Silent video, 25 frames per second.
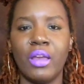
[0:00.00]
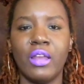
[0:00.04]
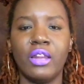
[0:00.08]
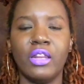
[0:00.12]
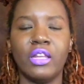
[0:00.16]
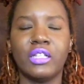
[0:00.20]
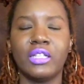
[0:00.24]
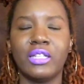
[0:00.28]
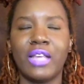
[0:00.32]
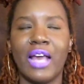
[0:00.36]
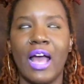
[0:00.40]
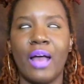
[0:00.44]
And
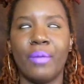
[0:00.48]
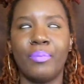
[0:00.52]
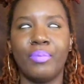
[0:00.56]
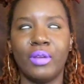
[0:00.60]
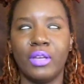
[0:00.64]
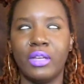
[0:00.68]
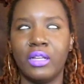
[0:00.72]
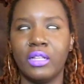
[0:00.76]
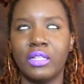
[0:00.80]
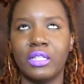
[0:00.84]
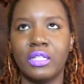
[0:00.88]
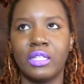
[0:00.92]
this
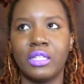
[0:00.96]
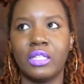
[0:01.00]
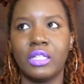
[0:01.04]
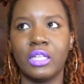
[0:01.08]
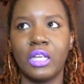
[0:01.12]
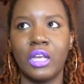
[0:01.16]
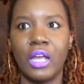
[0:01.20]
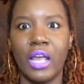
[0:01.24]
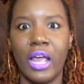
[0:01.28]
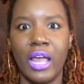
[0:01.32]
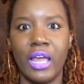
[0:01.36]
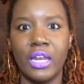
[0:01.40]
happens
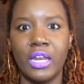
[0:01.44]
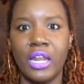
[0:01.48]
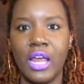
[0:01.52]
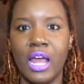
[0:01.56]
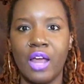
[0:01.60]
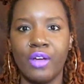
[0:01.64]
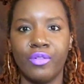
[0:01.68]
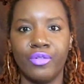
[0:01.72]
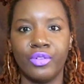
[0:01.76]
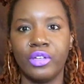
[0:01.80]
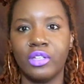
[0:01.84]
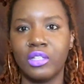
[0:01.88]
in
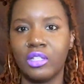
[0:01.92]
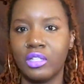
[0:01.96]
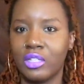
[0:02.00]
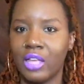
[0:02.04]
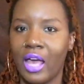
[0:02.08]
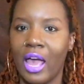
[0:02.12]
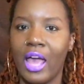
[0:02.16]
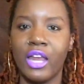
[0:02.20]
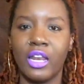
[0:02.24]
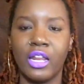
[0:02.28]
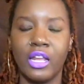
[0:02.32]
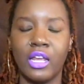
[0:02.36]
every
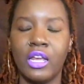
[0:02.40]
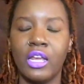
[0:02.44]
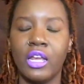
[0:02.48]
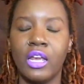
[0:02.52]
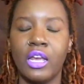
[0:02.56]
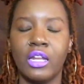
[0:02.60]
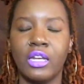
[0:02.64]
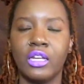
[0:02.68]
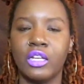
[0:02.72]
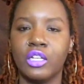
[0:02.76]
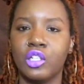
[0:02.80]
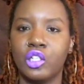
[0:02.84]
society
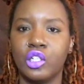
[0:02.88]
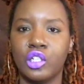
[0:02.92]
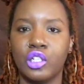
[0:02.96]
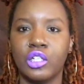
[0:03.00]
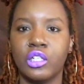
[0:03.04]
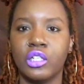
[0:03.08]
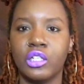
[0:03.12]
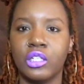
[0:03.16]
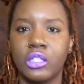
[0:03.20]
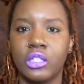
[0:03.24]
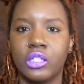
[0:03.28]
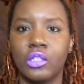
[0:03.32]
and it's
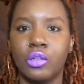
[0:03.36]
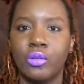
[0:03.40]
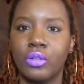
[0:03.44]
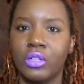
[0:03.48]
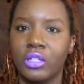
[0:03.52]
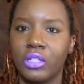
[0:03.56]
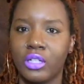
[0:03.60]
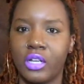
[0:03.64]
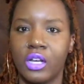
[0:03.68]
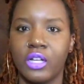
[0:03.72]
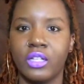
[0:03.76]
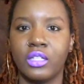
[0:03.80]
just so
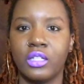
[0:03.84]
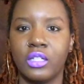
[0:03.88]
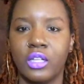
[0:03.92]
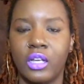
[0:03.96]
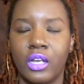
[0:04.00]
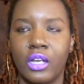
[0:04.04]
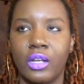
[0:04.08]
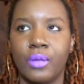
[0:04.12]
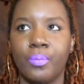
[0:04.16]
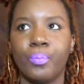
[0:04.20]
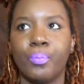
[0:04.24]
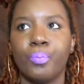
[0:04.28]
disgusting.
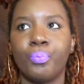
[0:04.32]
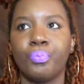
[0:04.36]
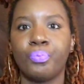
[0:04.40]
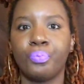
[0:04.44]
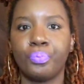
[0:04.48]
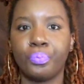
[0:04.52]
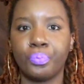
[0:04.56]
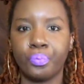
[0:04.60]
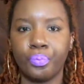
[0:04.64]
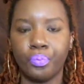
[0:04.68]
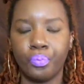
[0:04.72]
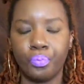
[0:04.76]

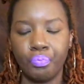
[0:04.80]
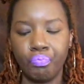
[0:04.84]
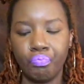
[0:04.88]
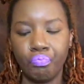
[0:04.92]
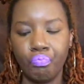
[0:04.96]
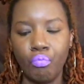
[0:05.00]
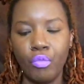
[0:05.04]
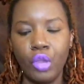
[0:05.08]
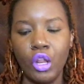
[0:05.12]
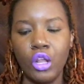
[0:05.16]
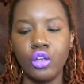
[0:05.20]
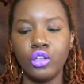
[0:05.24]

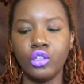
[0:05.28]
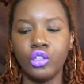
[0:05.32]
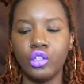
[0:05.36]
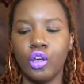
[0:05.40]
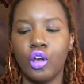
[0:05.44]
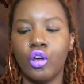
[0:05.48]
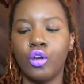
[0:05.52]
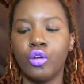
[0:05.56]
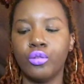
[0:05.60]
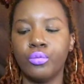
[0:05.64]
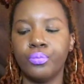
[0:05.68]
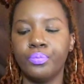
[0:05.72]

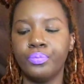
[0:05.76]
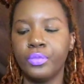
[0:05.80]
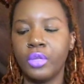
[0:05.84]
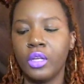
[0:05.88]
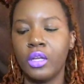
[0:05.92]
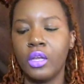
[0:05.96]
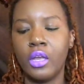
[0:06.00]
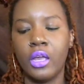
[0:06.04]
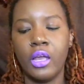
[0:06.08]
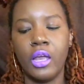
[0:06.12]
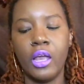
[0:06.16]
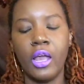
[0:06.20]
So
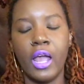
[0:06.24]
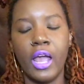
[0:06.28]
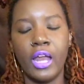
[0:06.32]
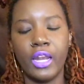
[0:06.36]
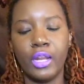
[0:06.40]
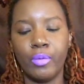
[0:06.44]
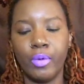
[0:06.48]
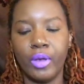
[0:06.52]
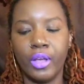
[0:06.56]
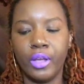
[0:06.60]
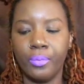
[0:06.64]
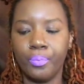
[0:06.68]

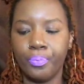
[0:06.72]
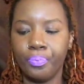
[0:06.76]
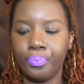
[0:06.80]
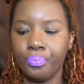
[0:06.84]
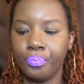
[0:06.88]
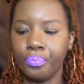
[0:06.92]
anyway,